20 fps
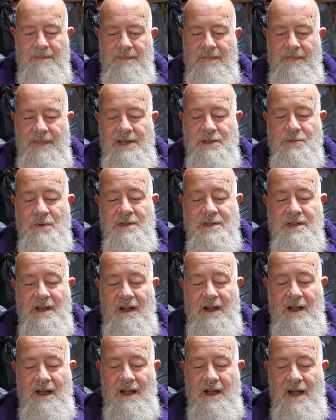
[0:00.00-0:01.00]
These ones
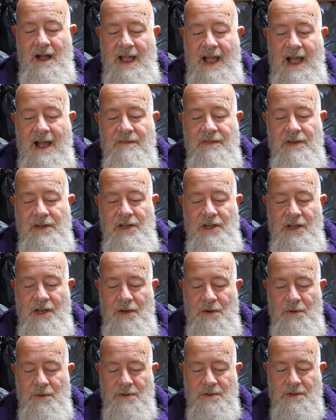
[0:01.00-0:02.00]
I haven't
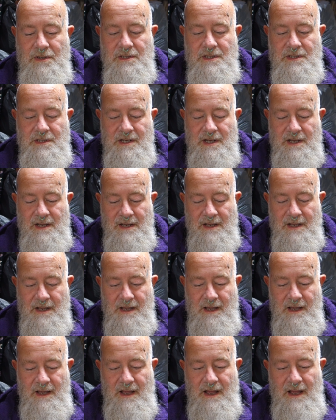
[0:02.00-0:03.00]
used
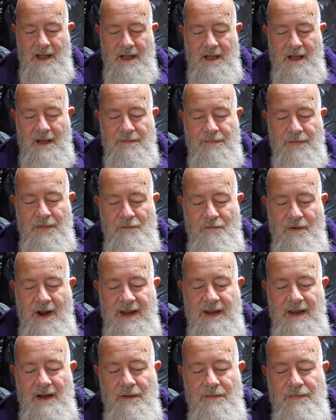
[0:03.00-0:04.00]
for the
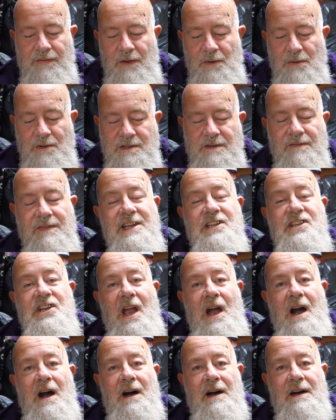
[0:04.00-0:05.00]
regular viewers of
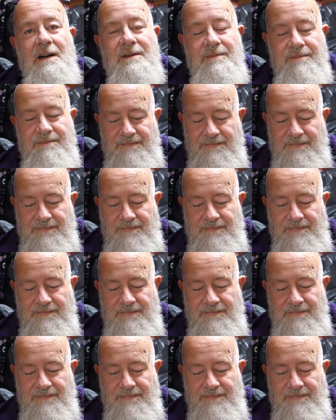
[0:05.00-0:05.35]
ISHI Art